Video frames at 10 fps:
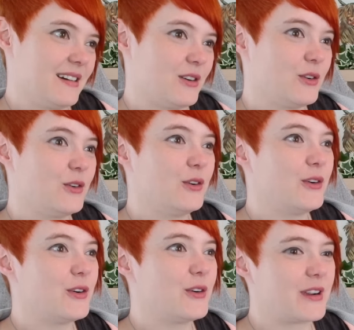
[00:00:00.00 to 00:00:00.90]

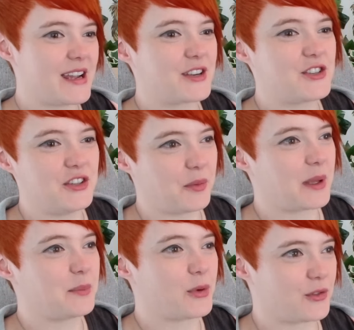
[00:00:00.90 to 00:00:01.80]
Oh, yeah, because she's a
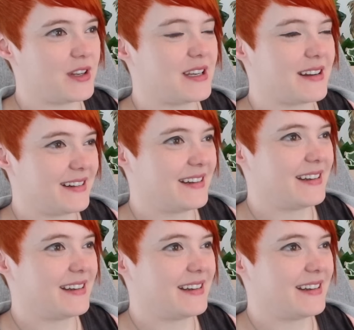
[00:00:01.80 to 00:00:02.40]
big book reader.